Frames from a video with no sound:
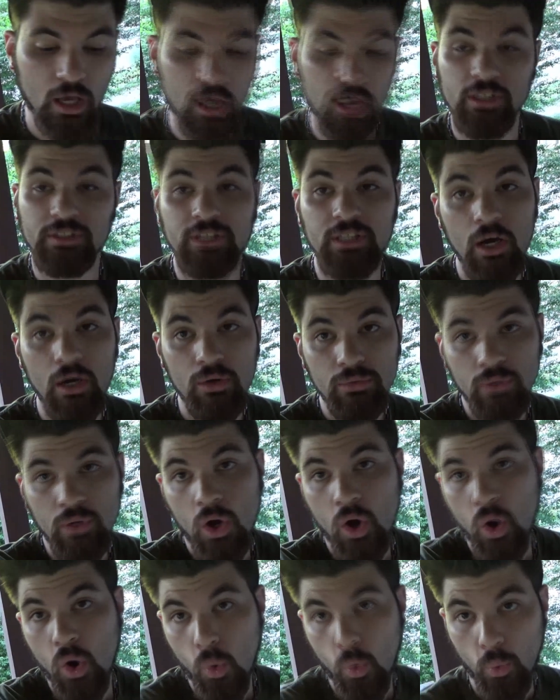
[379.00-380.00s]
So,
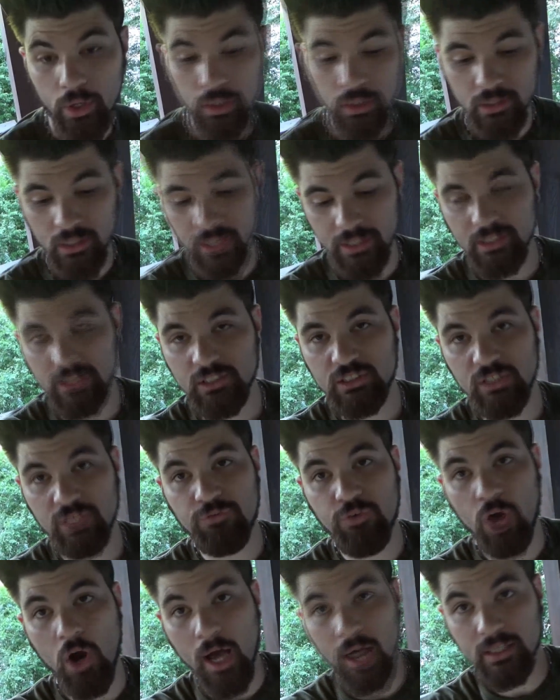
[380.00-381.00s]
we're going to let these
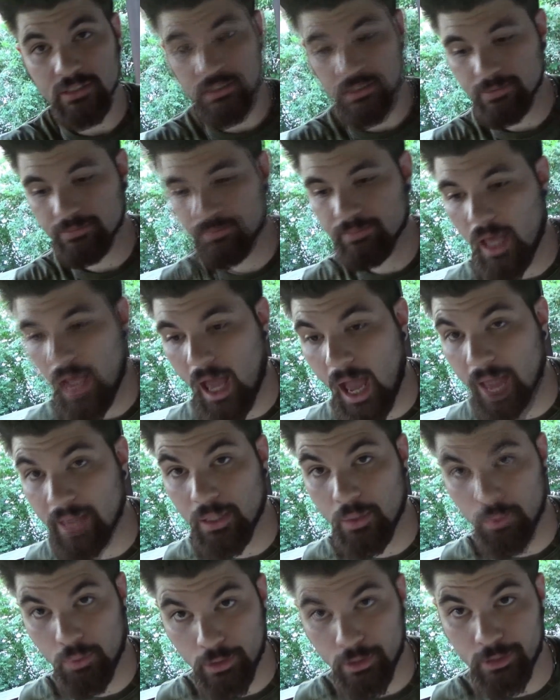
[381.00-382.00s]
defrost, and
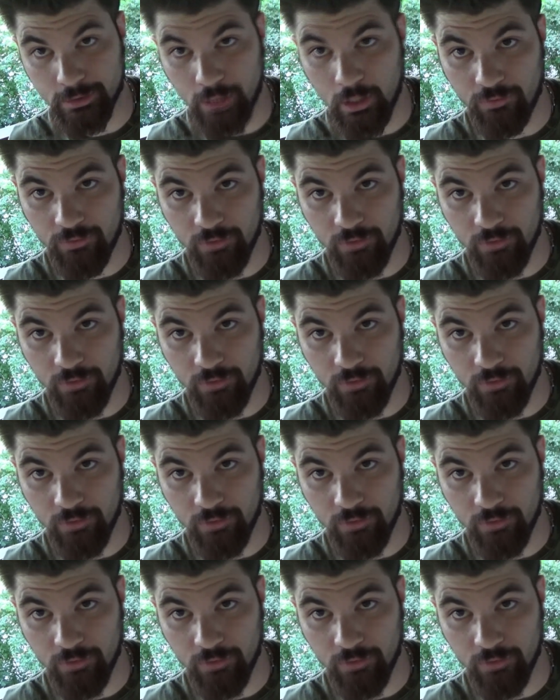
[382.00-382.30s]
then we're going to start